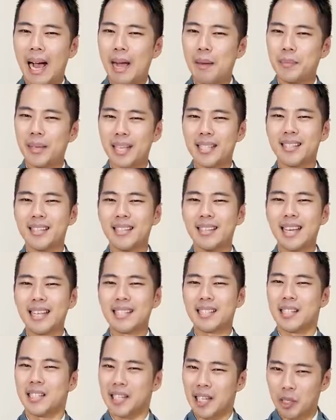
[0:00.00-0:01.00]
I'm guessing
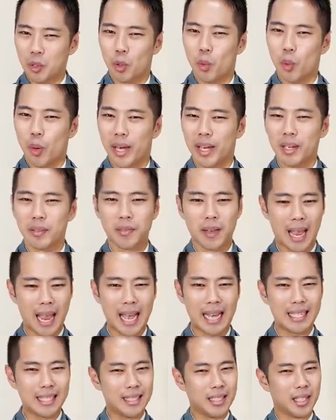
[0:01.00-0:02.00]
that's a general way of
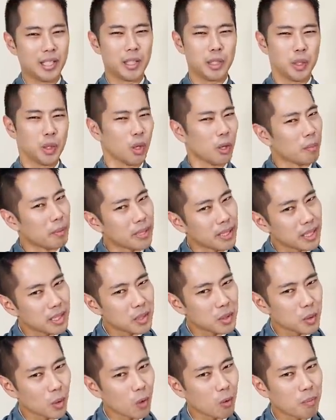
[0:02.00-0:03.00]
handing a European
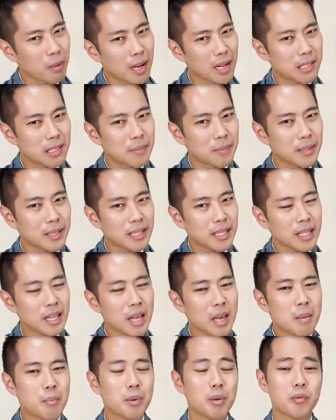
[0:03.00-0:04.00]
sword possibly,
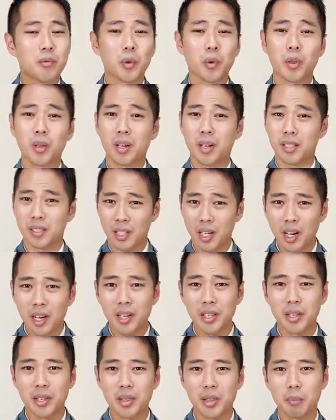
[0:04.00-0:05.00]
but for the
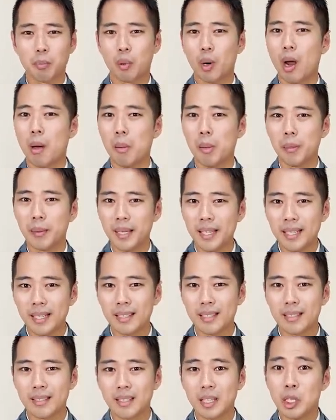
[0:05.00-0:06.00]
katana, the problem
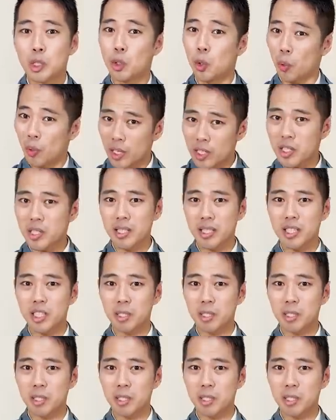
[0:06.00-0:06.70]
is, traditionally in